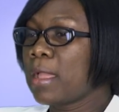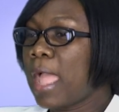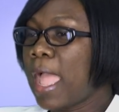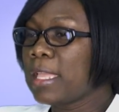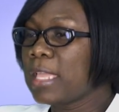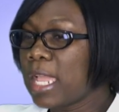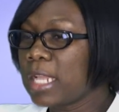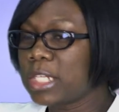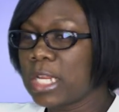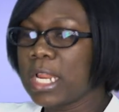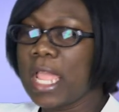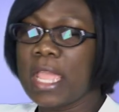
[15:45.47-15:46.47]

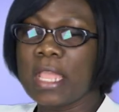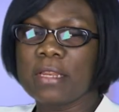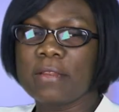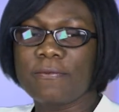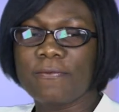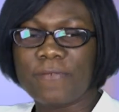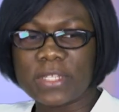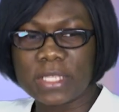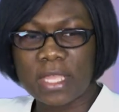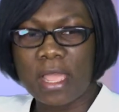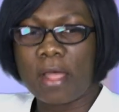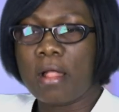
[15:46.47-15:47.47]
engaging in
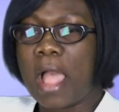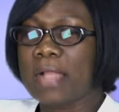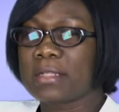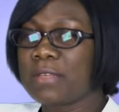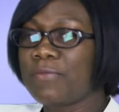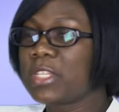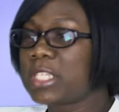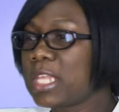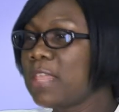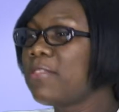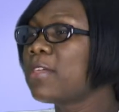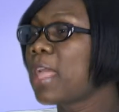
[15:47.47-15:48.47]
physical
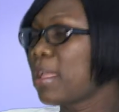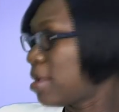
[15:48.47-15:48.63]
activities,